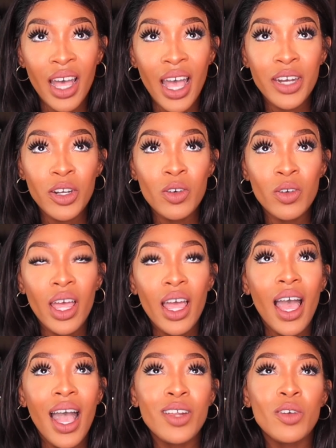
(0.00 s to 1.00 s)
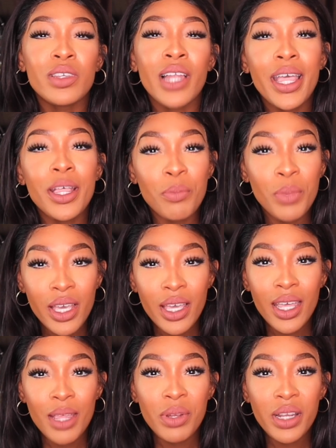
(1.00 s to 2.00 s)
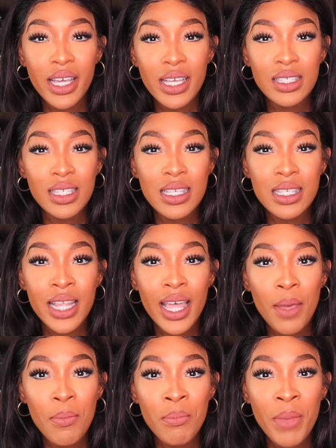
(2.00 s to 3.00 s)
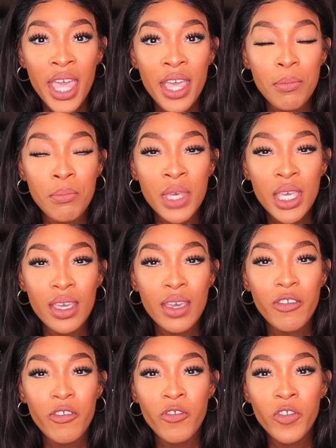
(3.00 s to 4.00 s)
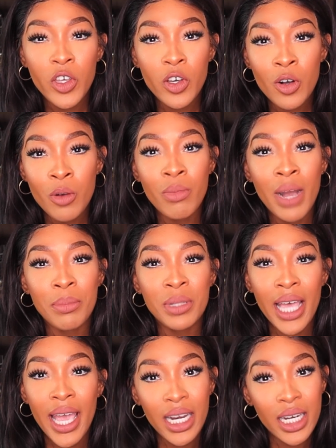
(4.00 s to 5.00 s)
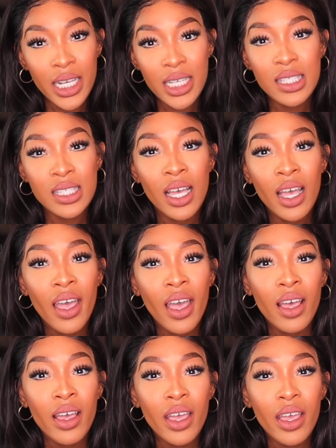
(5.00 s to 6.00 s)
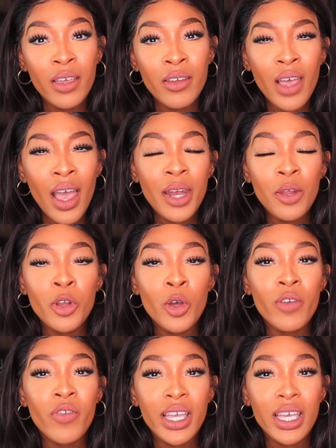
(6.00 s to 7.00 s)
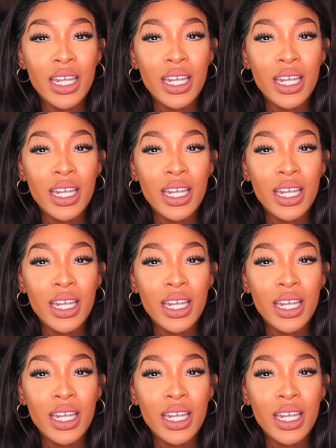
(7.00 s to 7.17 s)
I don't like being in places that make me feel my blackness. I don't know how I